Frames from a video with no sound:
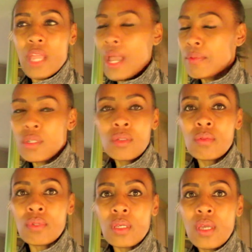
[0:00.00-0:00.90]

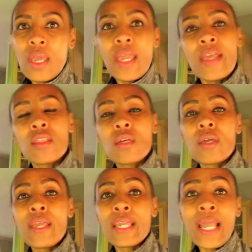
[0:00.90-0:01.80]
Absolutely. And
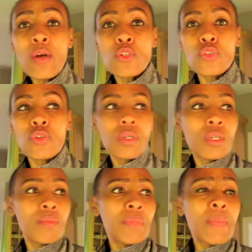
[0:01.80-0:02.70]
the encounter
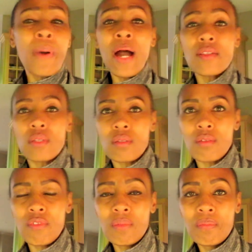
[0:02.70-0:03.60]
can be
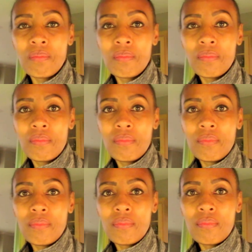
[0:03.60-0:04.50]
positive,
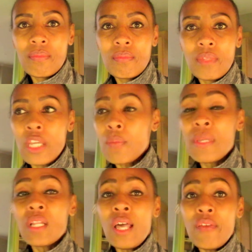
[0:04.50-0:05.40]
it can
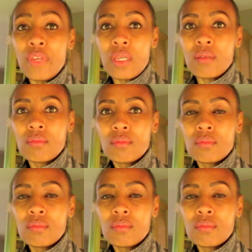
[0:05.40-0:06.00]
be loving.